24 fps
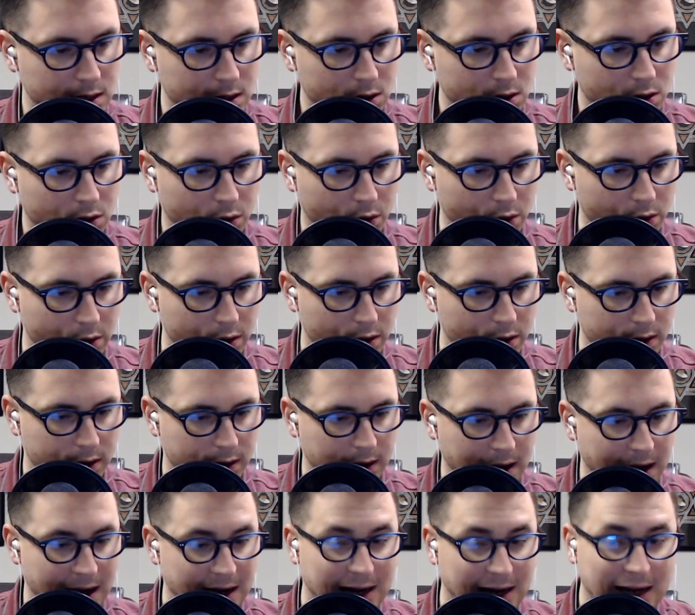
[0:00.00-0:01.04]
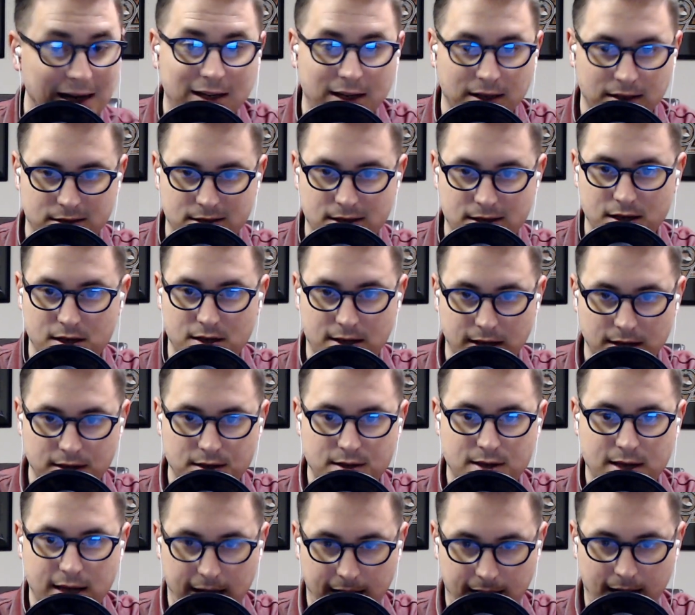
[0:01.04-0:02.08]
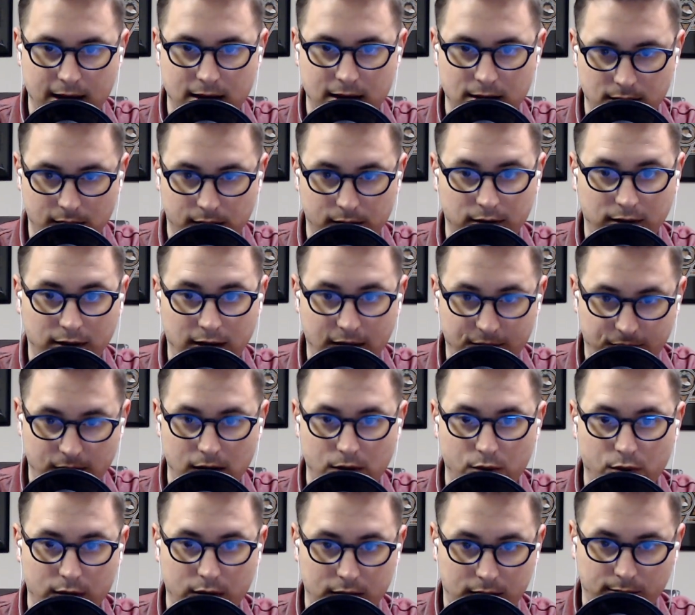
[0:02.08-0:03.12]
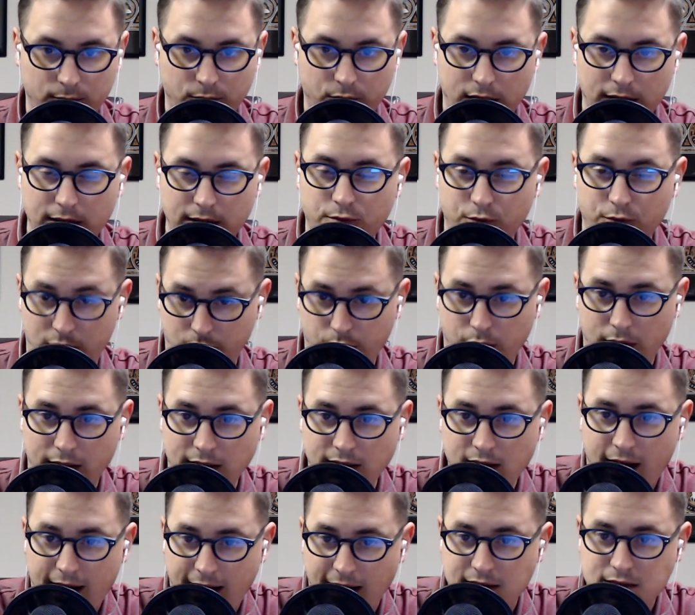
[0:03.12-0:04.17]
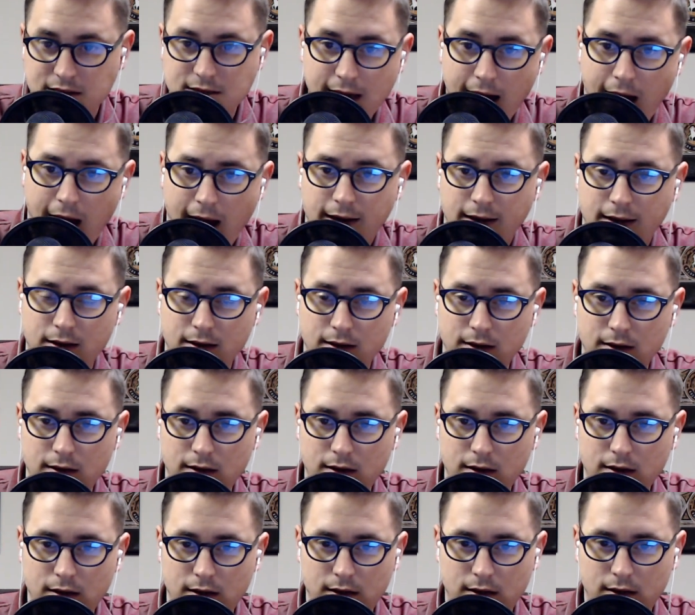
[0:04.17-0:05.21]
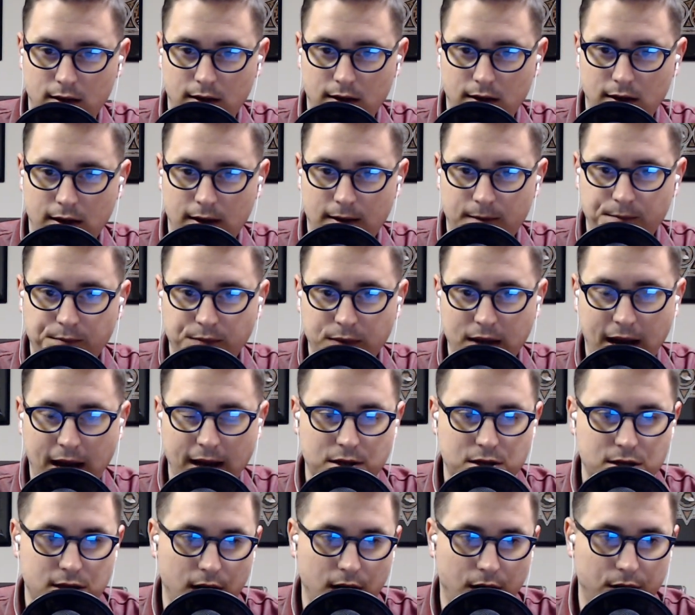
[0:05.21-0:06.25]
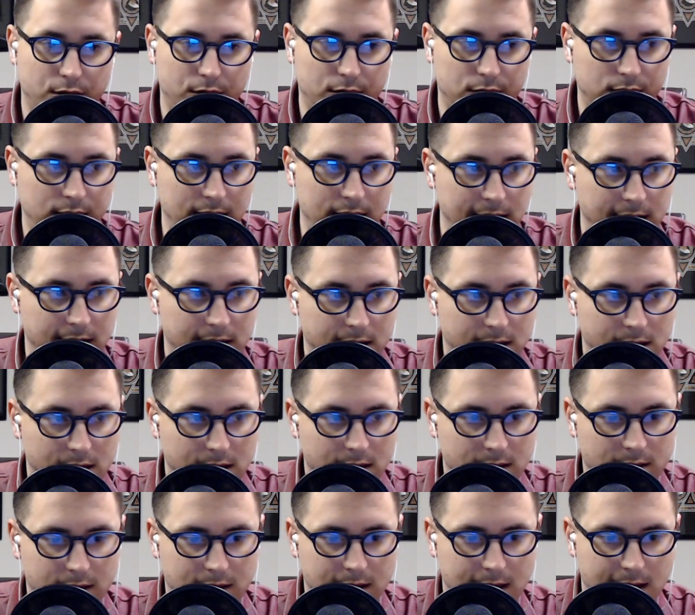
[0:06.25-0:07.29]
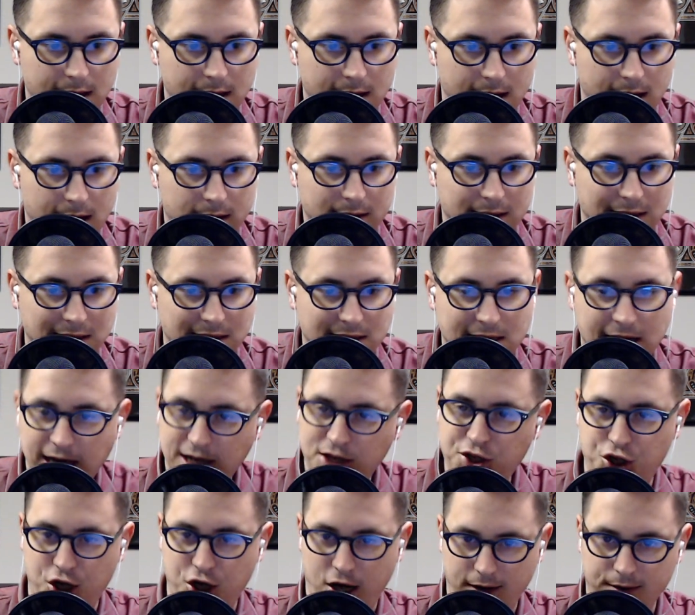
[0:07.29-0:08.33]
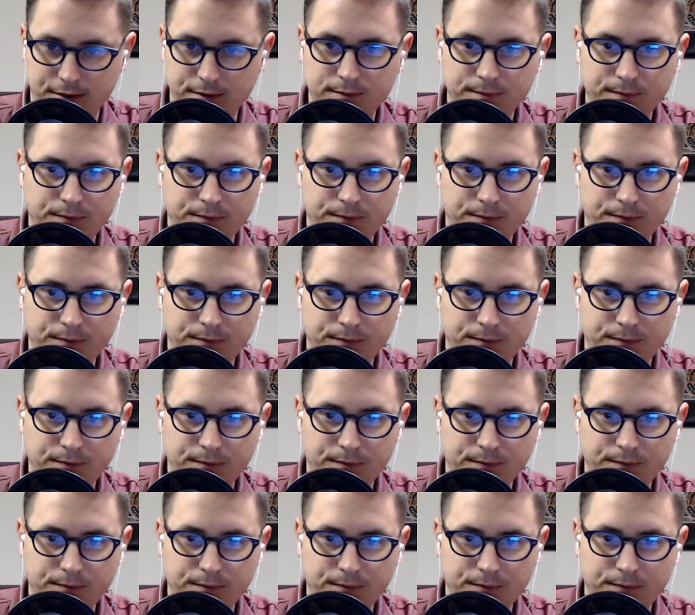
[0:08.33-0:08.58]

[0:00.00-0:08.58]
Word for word: or an inconsistency in their living with what with what God has said. And so the the uh, the teaching